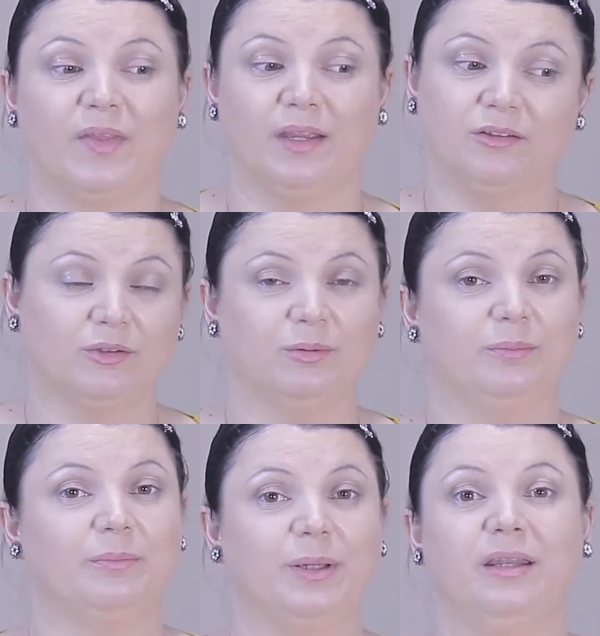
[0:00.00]
and to
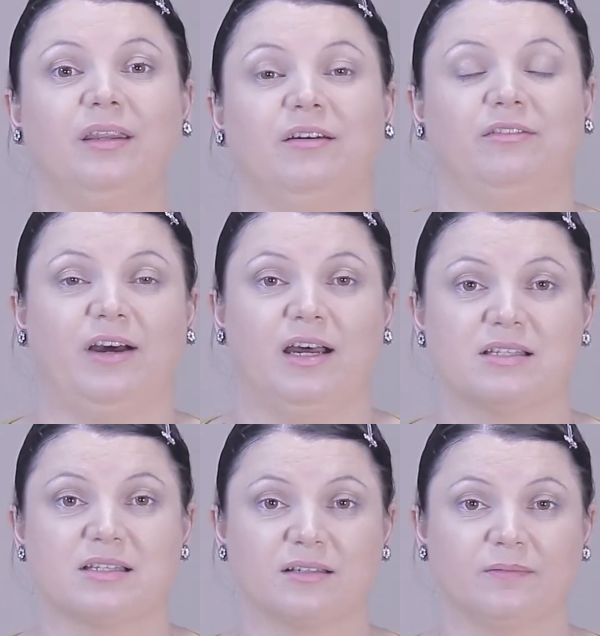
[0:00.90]
many of
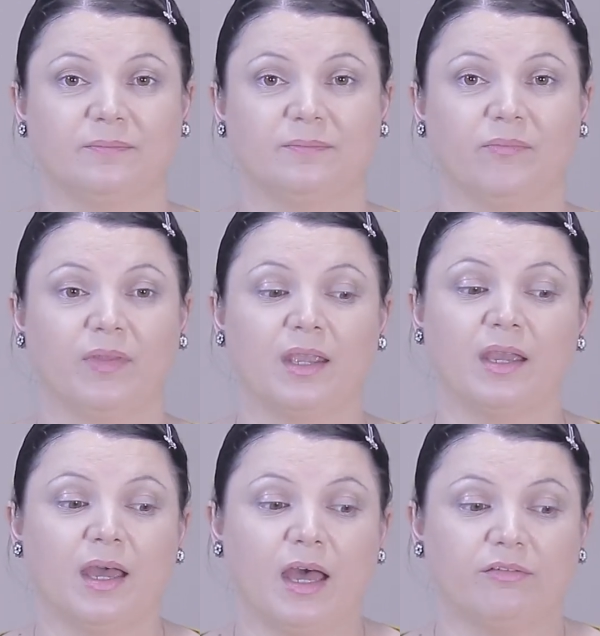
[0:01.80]
us.
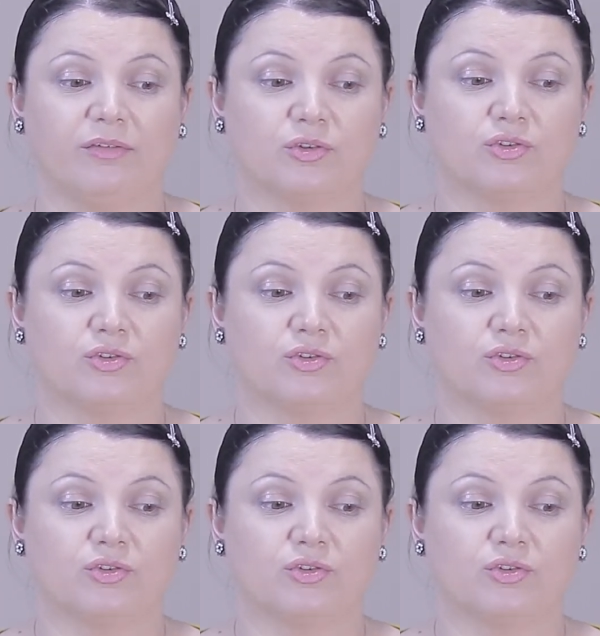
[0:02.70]
Have you